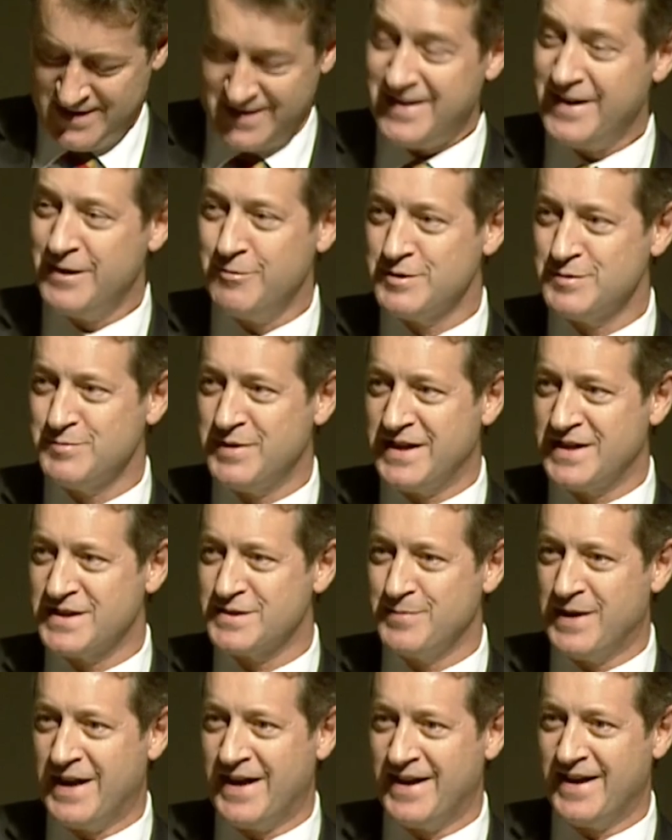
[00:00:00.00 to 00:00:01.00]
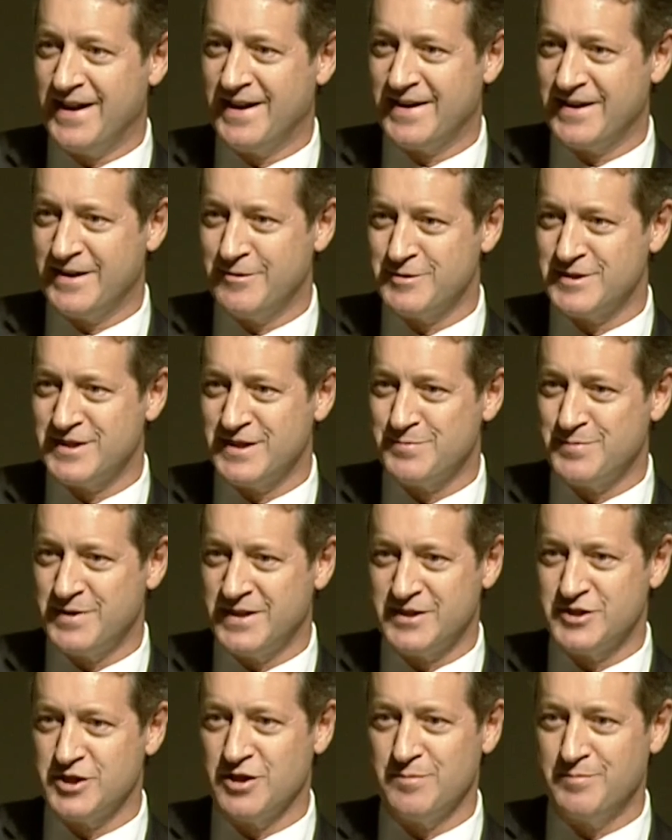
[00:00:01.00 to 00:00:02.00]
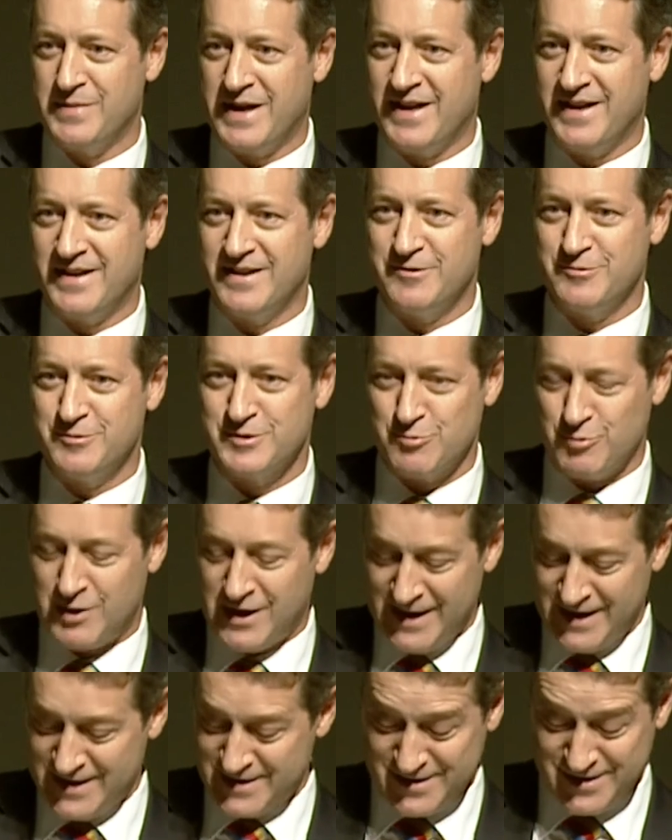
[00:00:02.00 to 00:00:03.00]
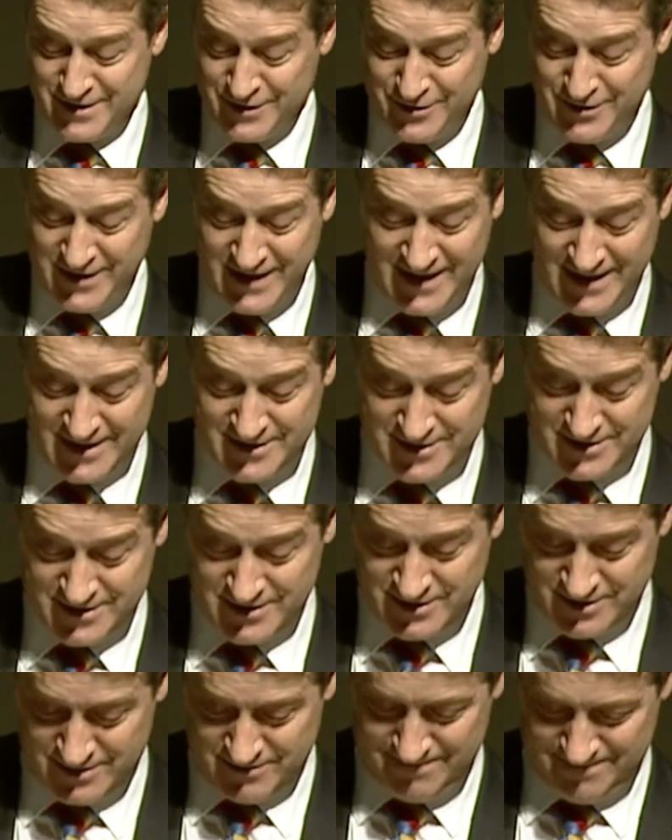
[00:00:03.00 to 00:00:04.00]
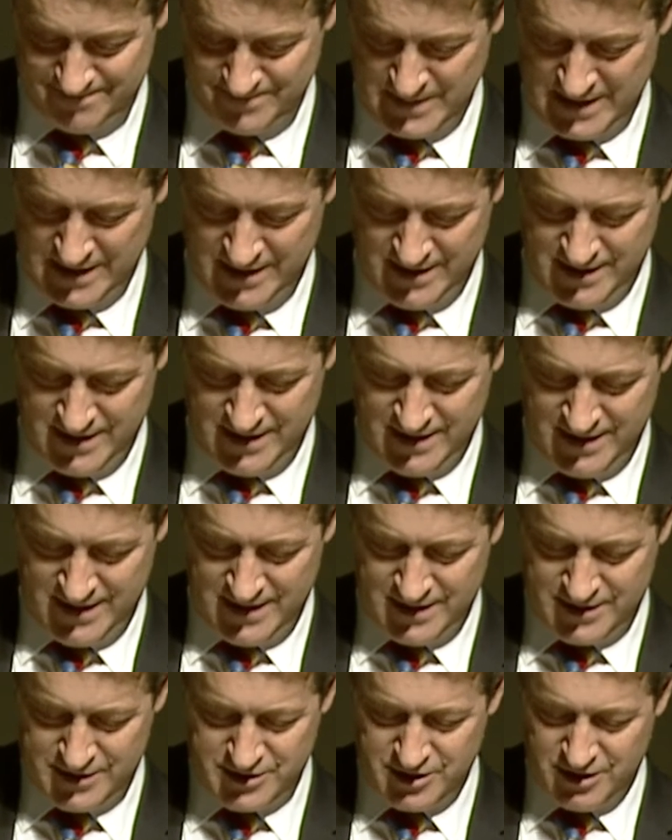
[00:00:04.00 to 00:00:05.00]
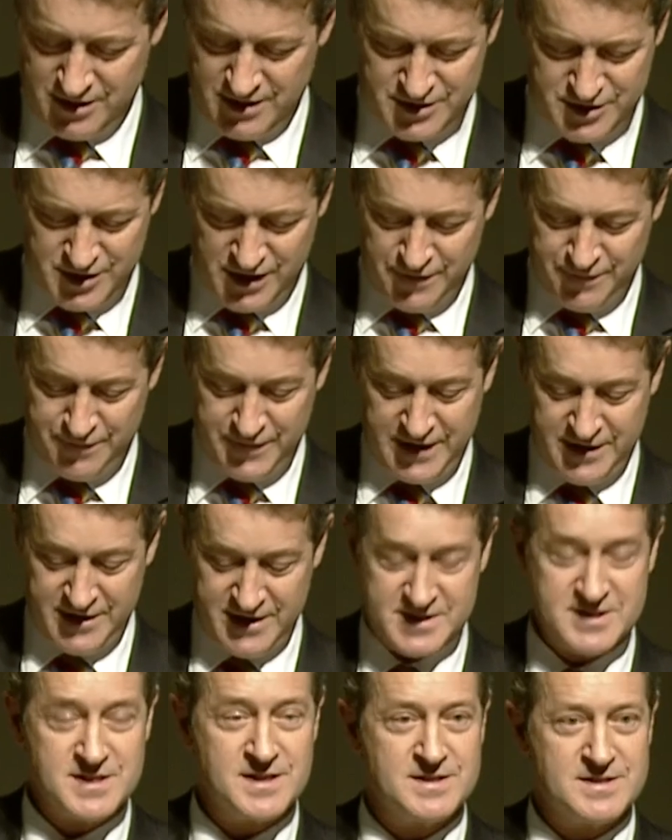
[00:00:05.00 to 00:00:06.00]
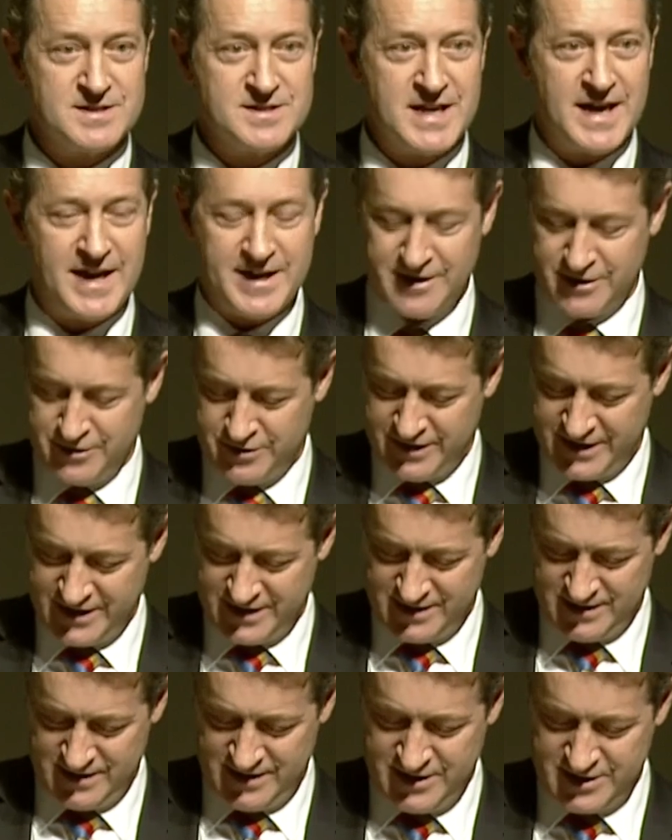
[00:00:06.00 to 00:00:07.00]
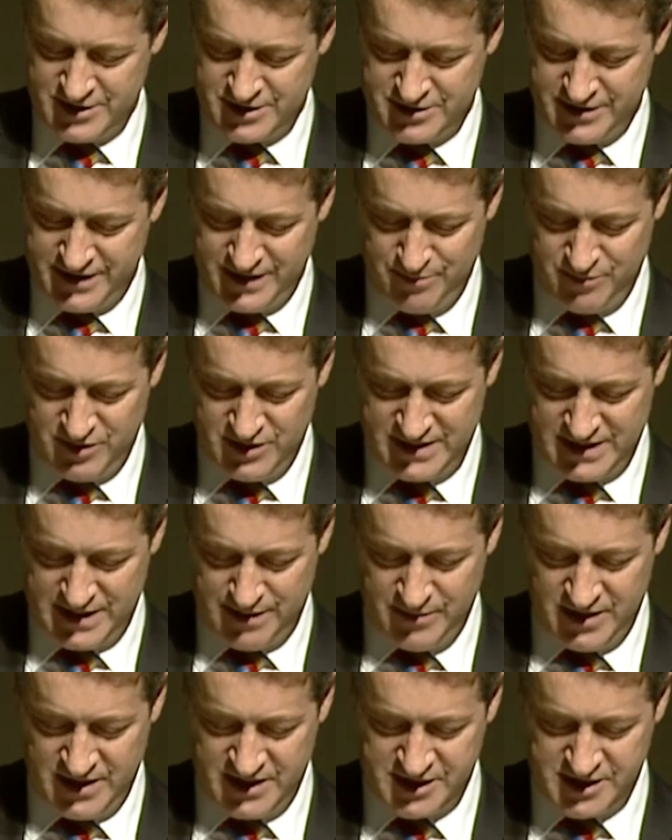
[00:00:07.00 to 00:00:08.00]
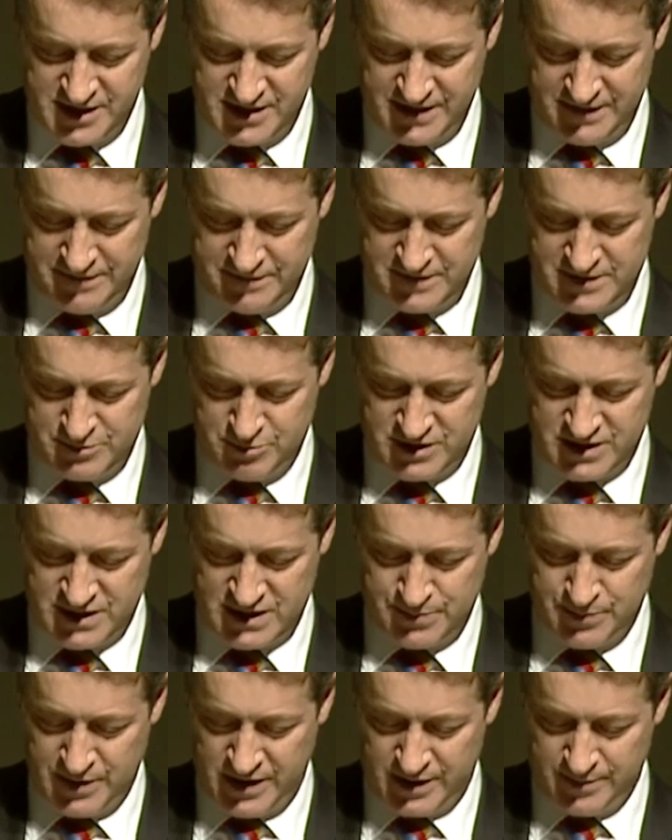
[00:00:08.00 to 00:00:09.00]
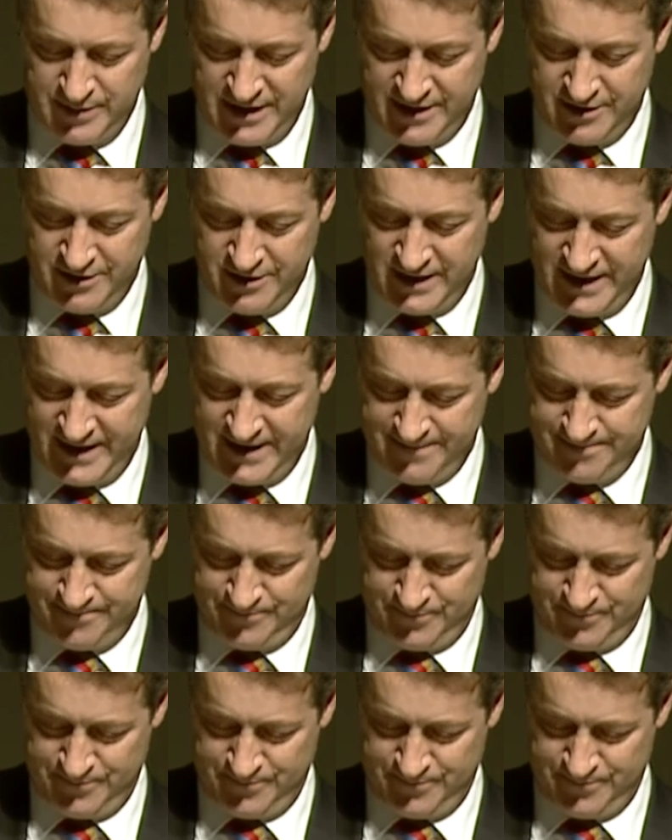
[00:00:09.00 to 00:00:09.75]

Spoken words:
He wasn't being a smart aleck. He was just being John Bannon, who was wise and knew the answers. John drove various SACA cricket history and museum initiatives, which I spoke about earlier.